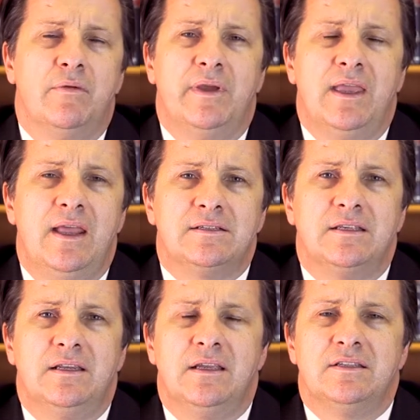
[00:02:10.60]
a mechanics
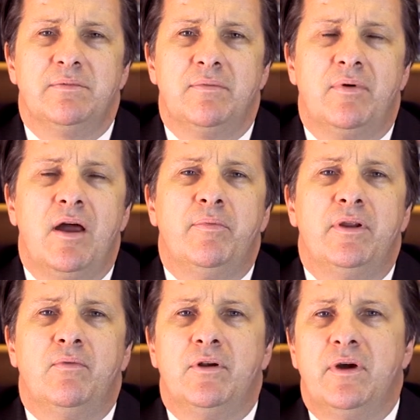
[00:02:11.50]
lien against my property.
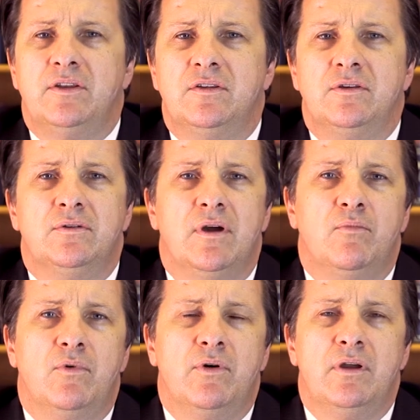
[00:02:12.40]
What do I do? I'm
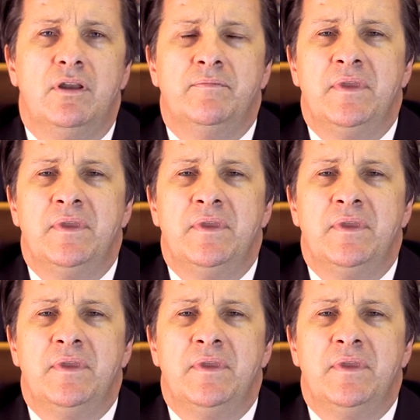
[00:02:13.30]
worried.